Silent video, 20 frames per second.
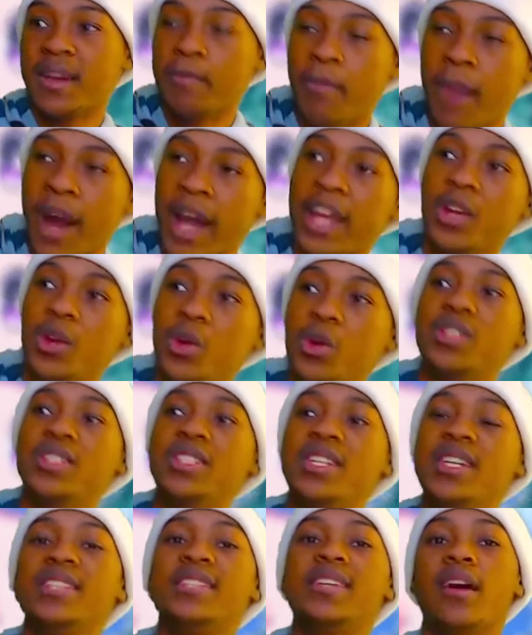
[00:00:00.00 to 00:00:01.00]
minute
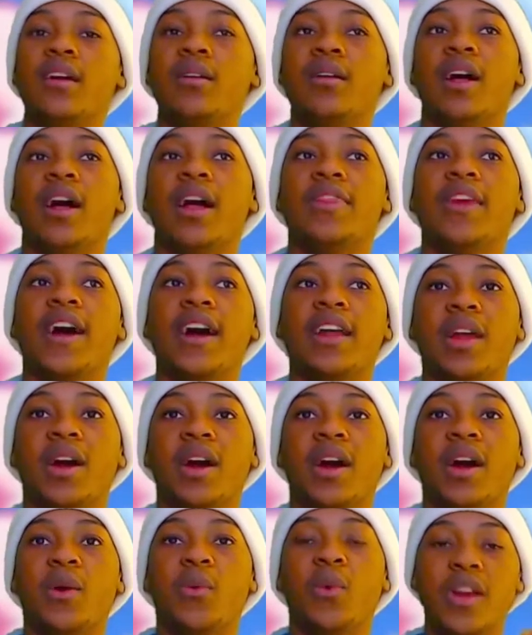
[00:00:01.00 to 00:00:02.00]
detail that
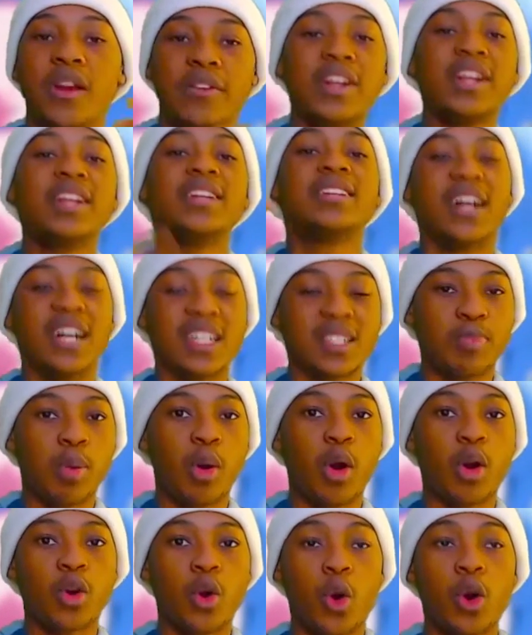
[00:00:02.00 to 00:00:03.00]
whenever he does
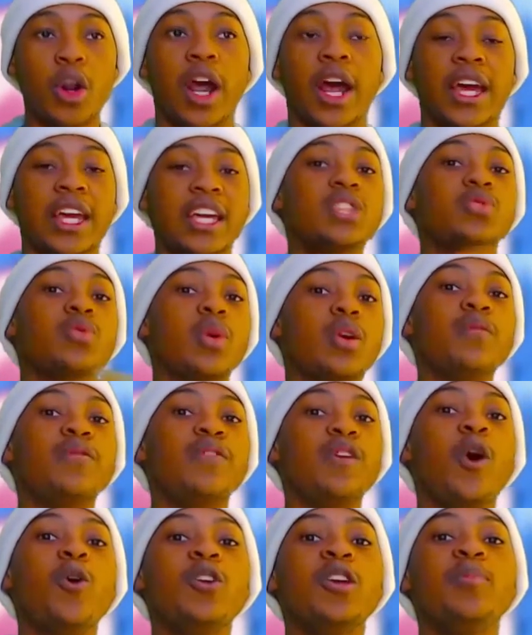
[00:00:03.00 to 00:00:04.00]
parkour, he's one of
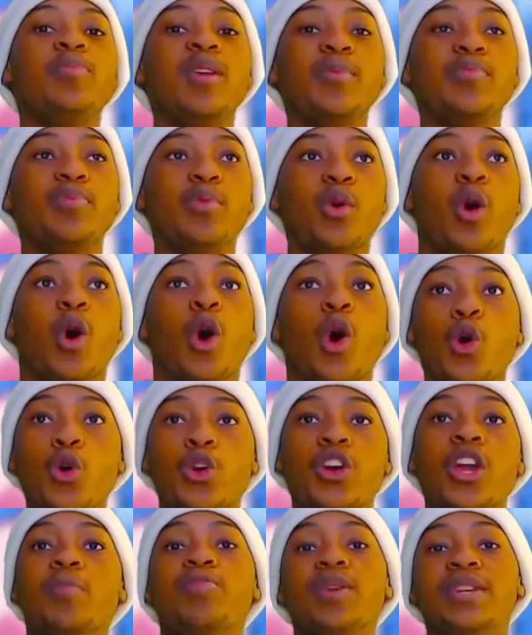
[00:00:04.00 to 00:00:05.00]
the only people who
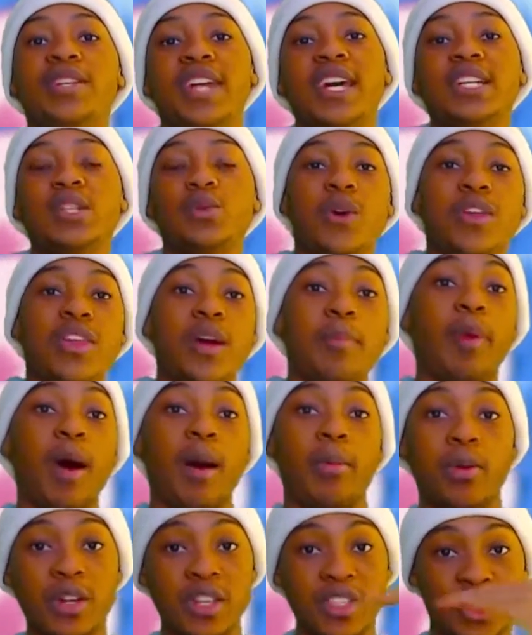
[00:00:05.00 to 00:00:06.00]
can predict where the
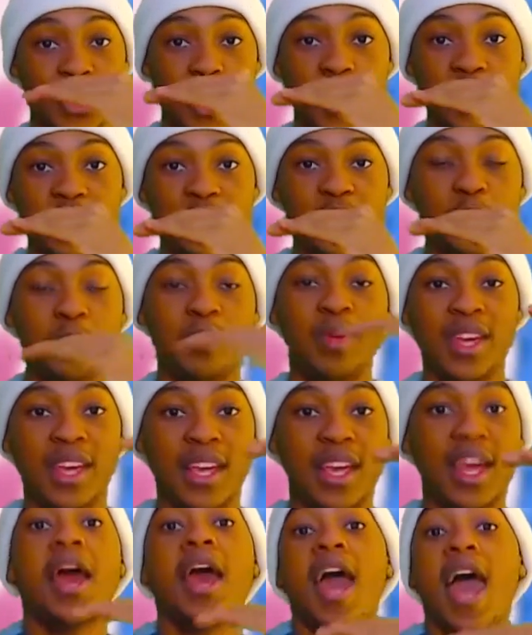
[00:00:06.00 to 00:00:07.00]
bubble is going to
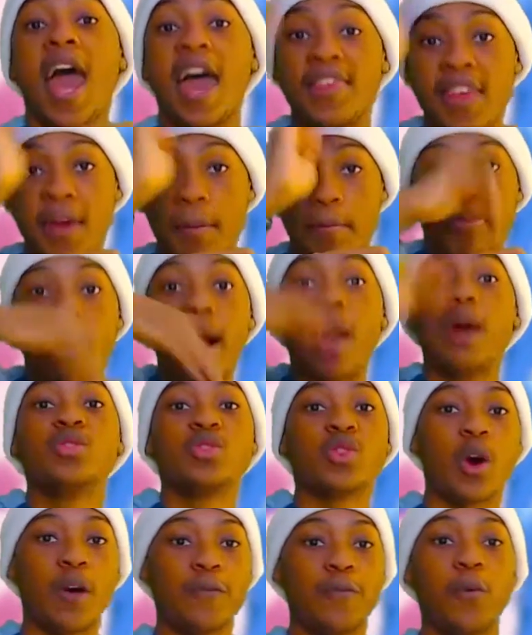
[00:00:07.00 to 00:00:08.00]
be and then
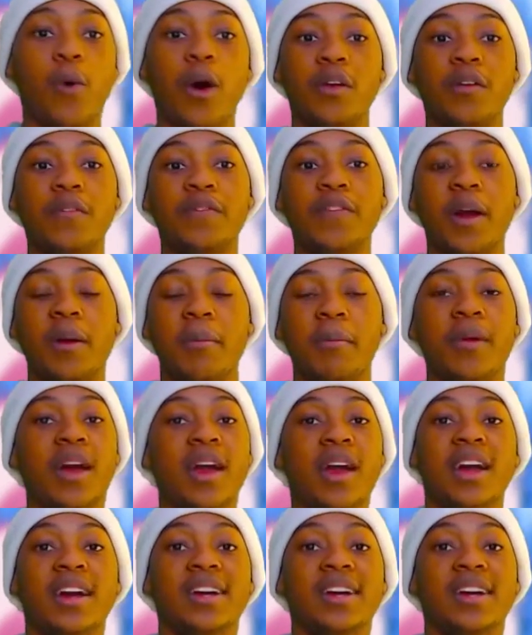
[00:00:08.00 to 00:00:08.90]
bounce off one of them.